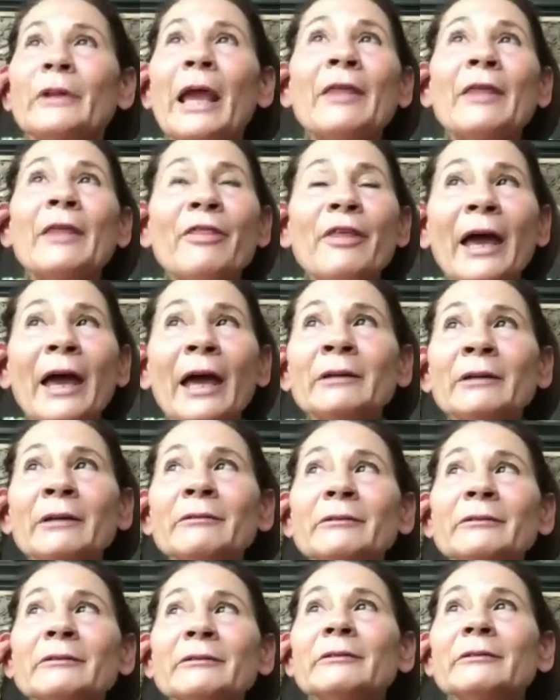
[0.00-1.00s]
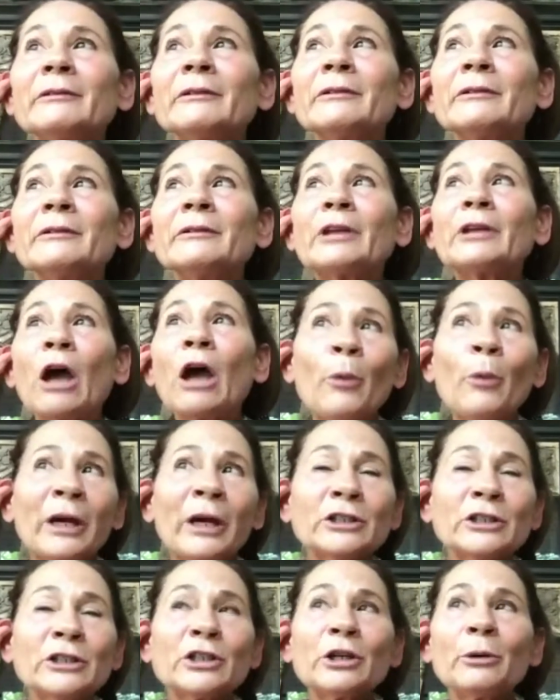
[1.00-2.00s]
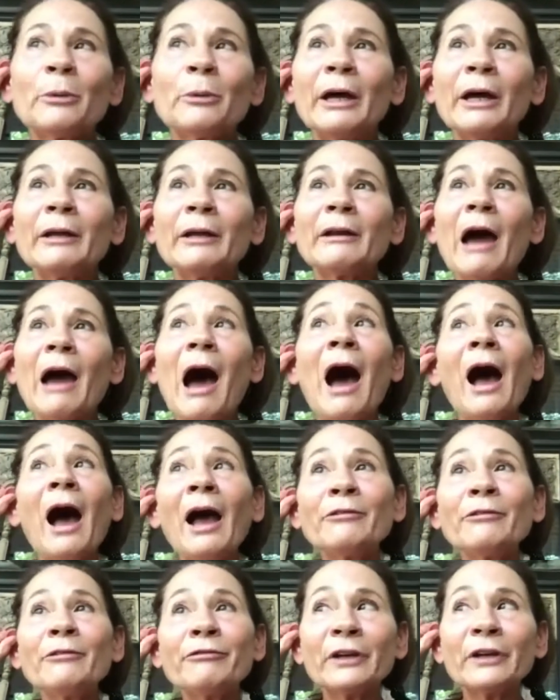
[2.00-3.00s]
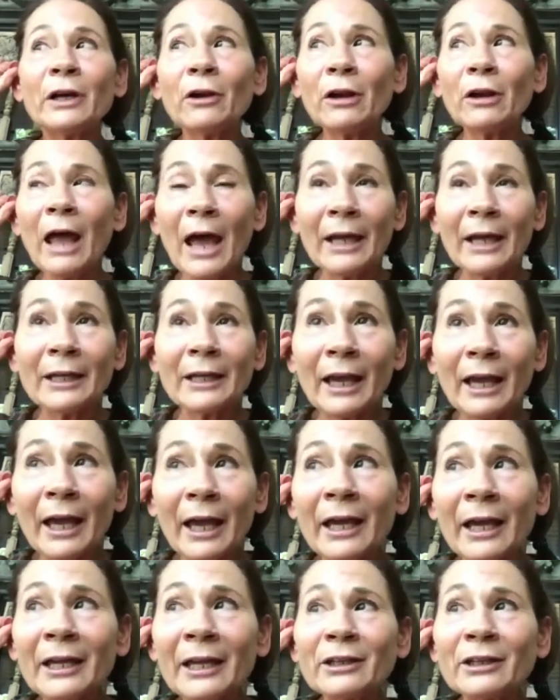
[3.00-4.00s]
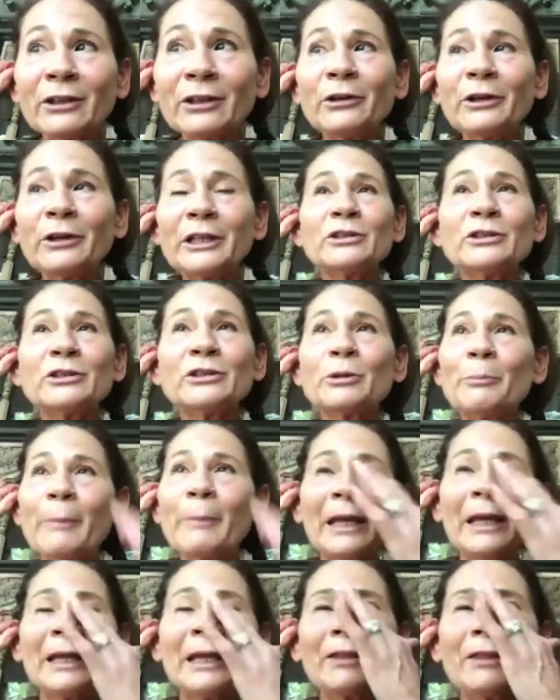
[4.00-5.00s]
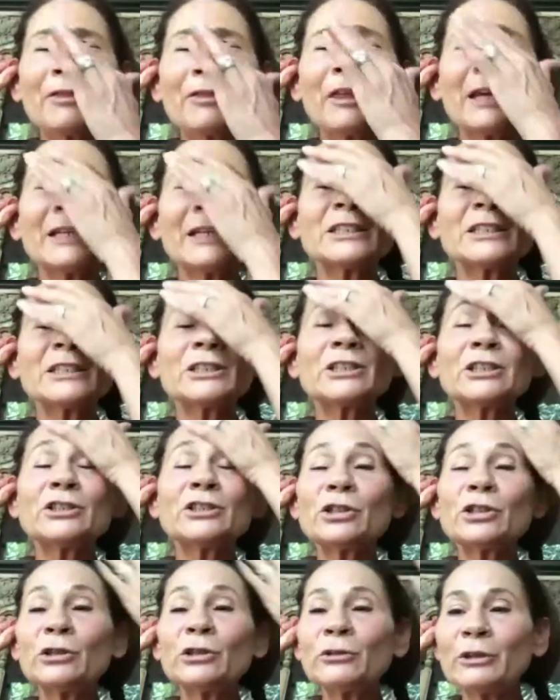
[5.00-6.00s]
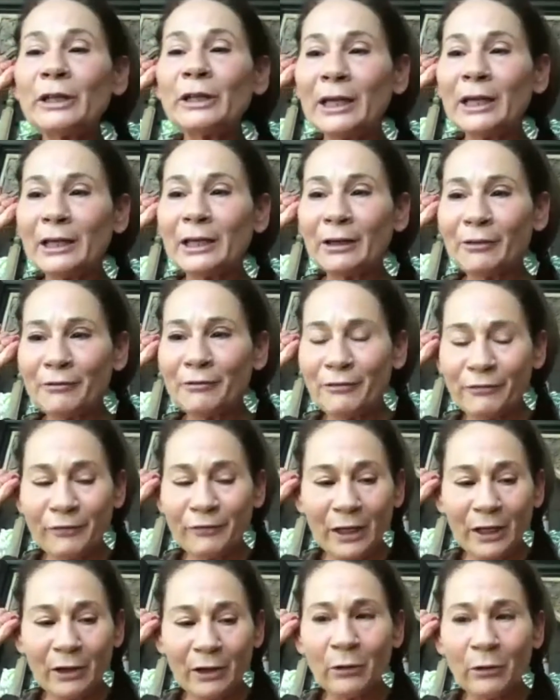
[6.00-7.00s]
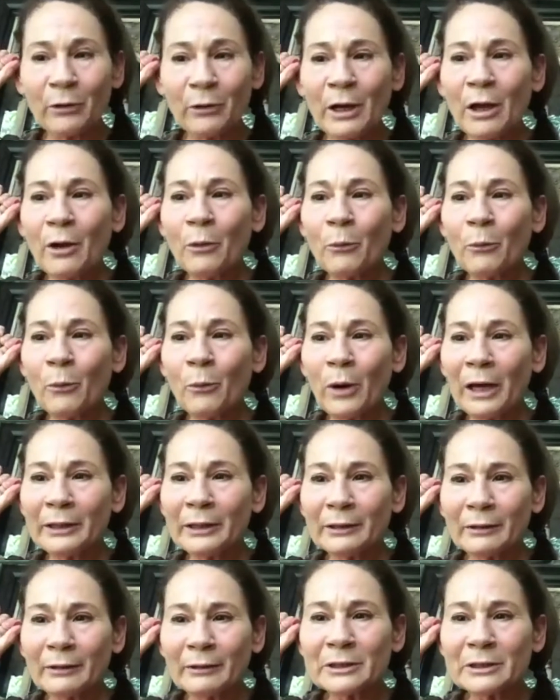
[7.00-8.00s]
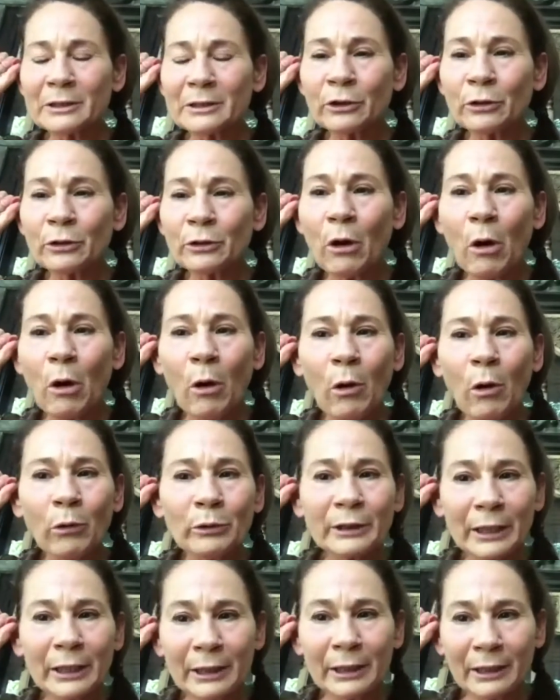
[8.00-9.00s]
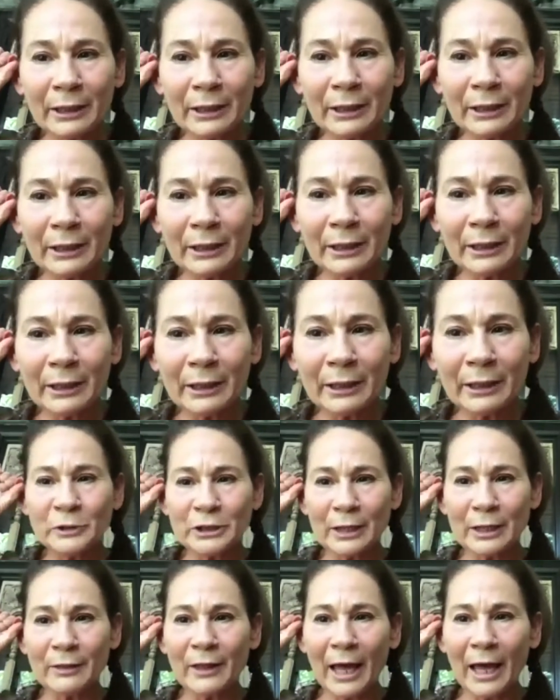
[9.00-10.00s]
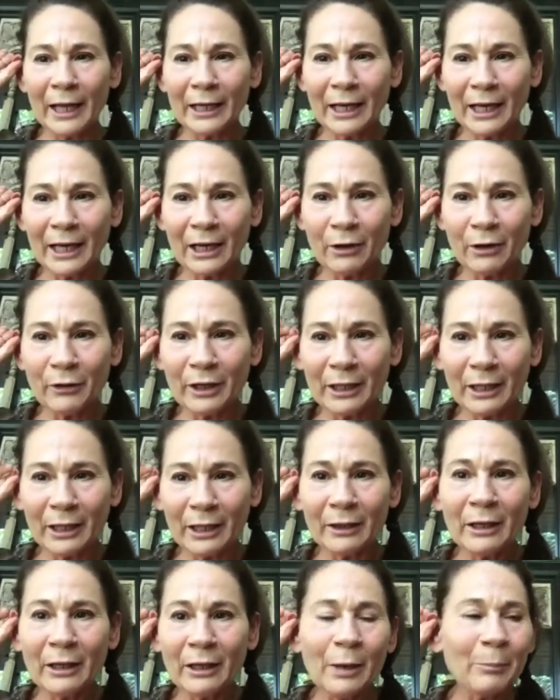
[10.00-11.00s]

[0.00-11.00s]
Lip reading: and then go into it. I feel like you can do many things to tune in and feel what you're holding perhaps in that area.